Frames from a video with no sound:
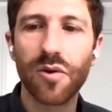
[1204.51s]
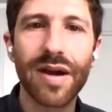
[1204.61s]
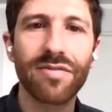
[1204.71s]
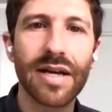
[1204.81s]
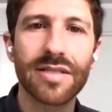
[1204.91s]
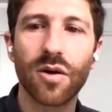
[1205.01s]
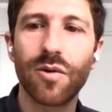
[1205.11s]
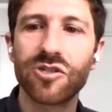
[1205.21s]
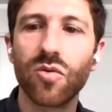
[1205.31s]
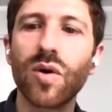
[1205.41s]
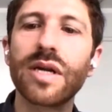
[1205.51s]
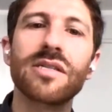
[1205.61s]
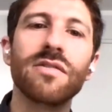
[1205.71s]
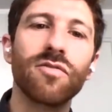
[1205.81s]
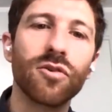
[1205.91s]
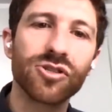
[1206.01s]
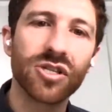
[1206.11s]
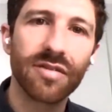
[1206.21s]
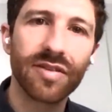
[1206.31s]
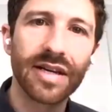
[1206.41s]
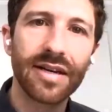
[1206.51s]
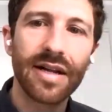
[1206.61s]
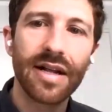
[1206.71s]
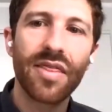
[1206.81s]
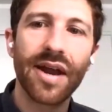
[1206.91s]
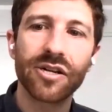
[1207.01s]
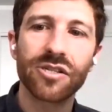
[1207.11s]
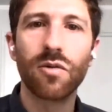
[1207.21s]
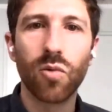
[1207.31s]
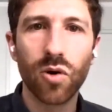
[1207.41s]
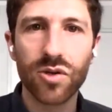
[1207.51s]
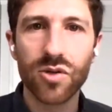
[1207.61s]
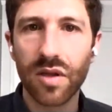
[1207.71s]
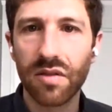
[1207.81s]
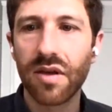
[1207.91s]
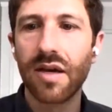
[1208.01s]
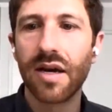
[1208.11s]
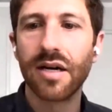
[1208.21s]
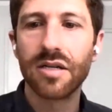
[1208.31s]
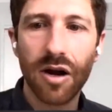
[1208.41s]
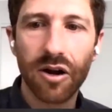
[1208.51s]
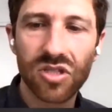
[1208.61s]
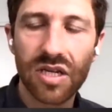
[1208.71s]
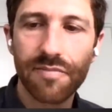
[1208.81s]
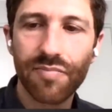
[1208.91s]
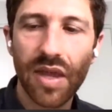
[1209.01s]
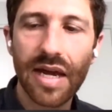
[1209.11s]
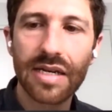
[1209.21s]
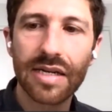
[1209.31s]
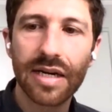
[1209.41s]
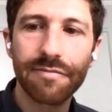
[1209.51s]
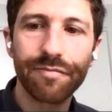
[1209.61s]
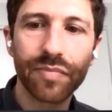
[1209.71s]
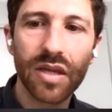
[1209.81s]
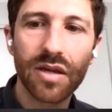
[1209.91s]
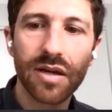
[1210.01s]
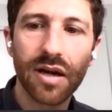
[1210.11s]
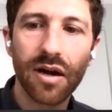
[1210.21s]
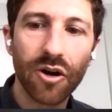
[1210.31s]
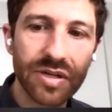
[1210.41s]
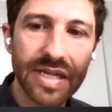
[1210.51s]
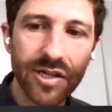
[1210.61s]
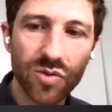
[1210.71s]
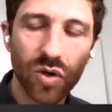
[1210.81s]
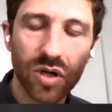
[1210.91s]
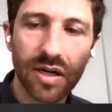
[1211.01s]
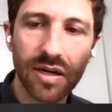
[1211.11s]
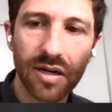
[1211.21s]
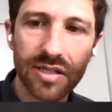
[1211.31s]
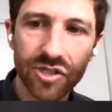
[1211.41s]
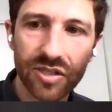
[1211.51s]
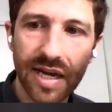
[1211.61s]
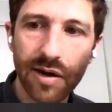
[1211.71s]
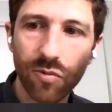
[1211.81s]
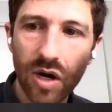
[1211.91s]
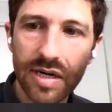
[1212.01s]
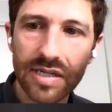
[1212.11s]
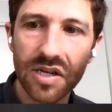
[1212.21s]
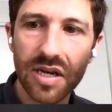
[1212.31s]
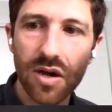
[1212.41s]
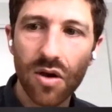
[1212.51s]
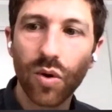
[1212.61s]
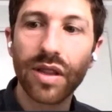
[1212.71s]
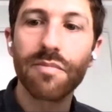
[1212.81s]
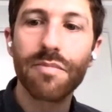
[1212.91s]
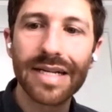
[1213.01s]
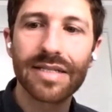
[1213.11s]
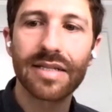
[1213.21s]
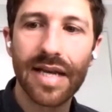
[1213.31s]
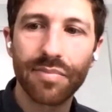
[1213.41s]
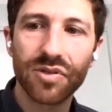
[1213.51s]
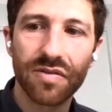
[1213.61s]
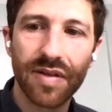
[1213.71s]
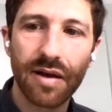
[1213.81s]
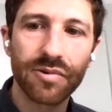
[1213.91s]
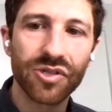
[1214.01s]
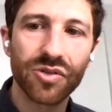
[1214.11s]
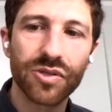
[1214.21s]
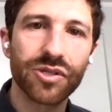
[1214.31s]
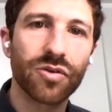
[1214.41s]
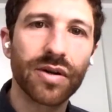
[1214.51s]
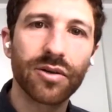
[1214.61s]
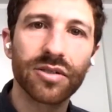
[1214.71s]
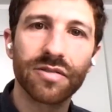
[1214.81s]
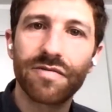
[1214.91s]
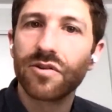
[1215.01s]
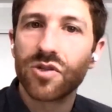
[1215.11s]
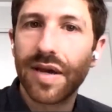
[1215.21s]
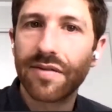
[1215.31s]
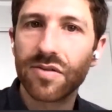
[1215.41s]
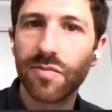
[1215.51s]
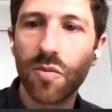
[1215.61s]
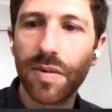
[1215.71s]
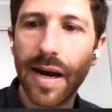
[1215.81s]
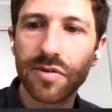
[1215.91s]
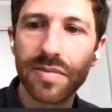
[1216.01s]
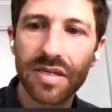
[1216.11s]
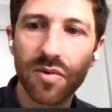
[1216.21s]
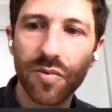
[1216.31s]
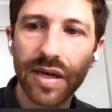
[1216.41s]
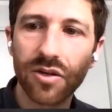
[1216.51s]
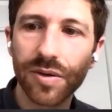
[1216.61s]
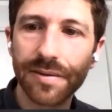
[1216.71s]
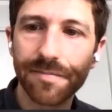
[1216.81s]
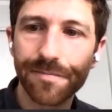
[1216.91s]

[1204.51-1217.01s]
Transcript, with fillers: We have to ask the question what is the version of it that actually works with uh, democracy? And um, uh, Audrey Tang's work on, on digital Taiwan is one of the best examples of that, which is which is critical to feel. So we have some hope and optimism that we can do it.